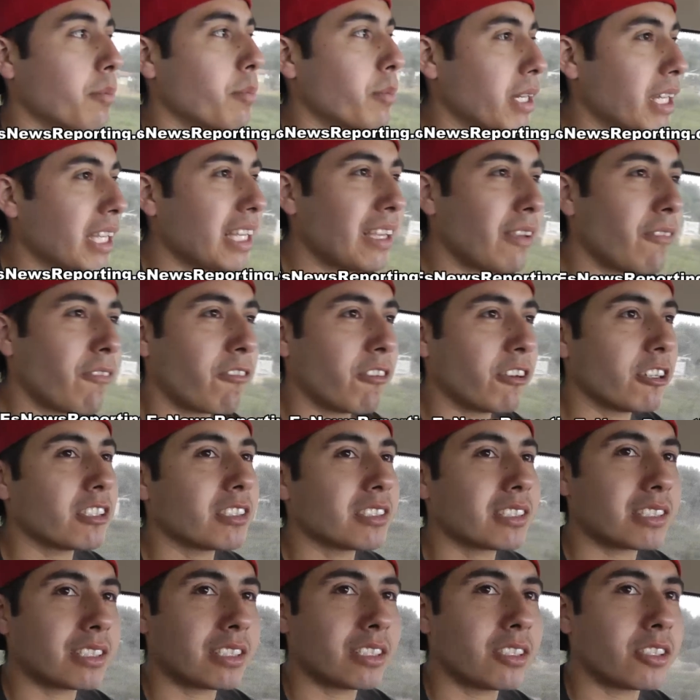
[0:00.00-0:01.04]
but he
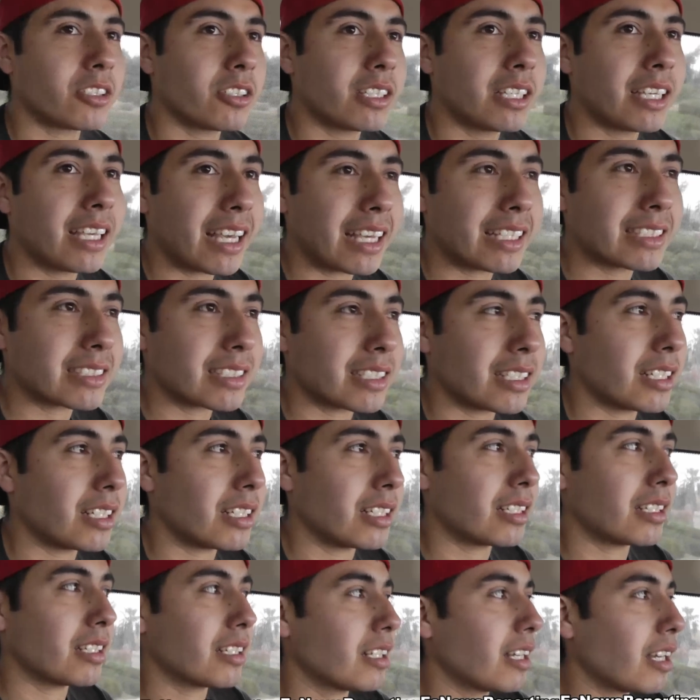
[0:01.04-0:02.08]
feels, you know, he has
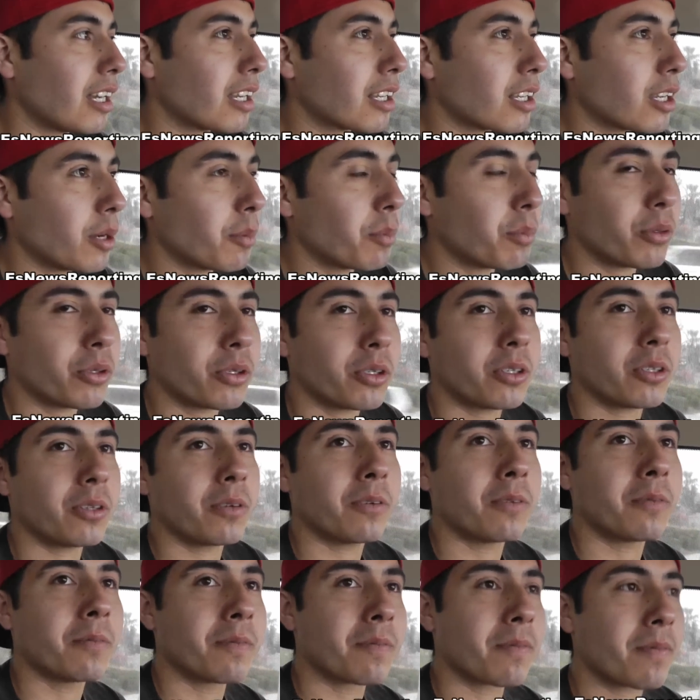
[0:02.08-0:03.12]
a
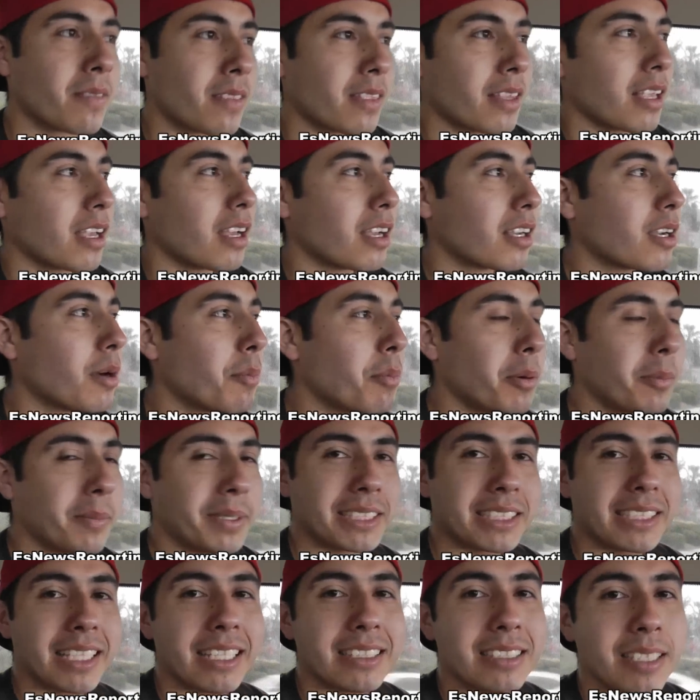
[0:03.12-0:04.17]
couple
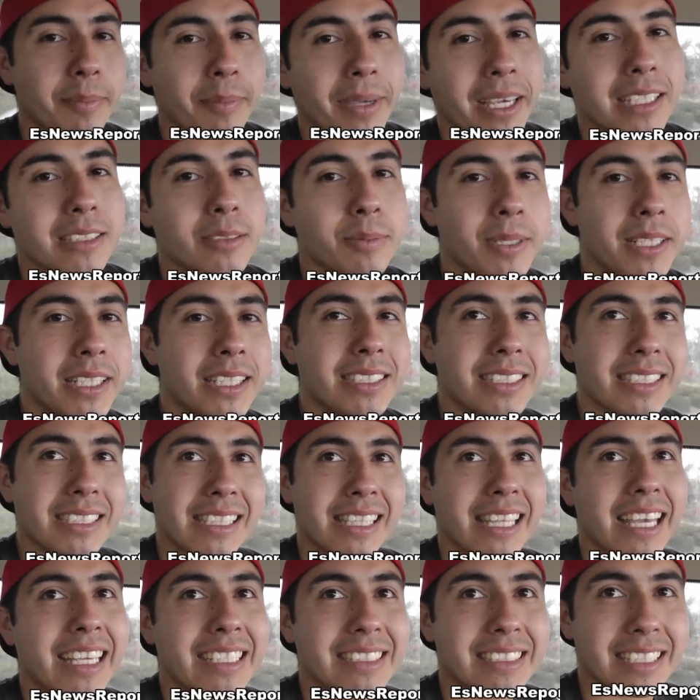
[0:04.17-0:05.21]
mistakes he makes because he's
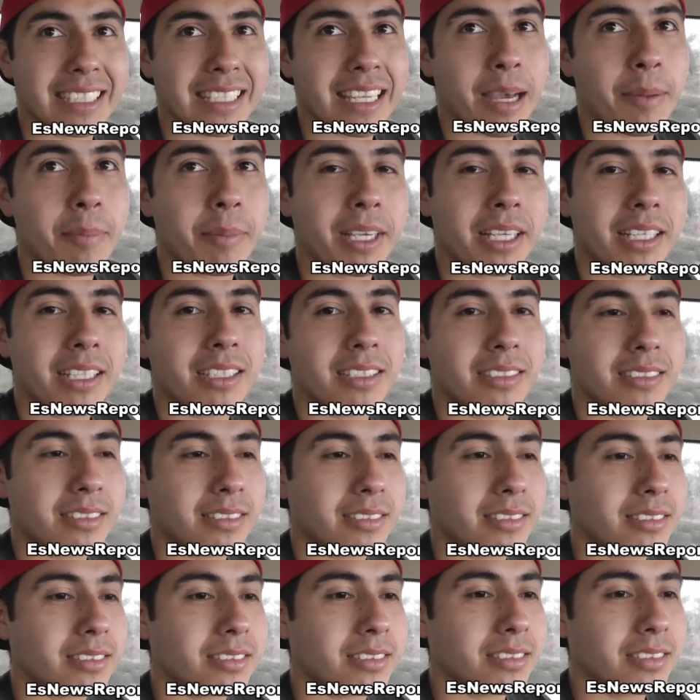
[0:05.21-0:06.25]
lazy, not
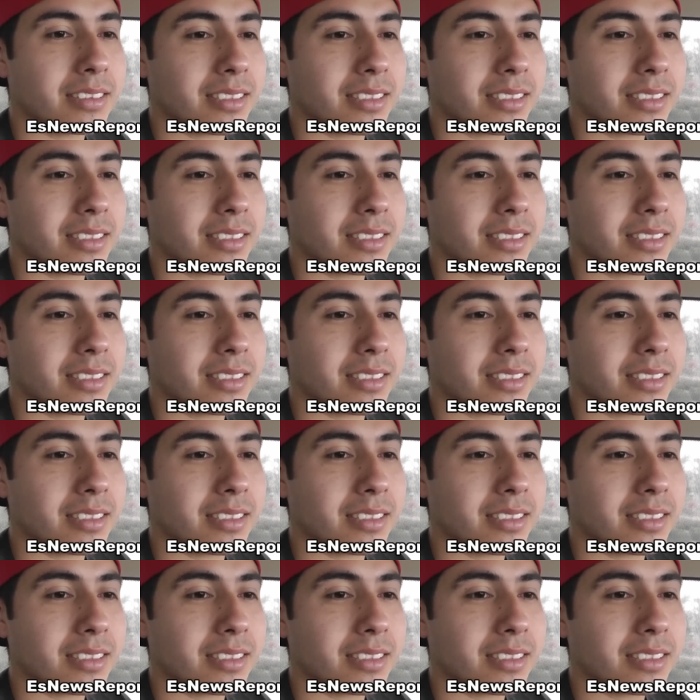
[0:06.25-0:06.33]
because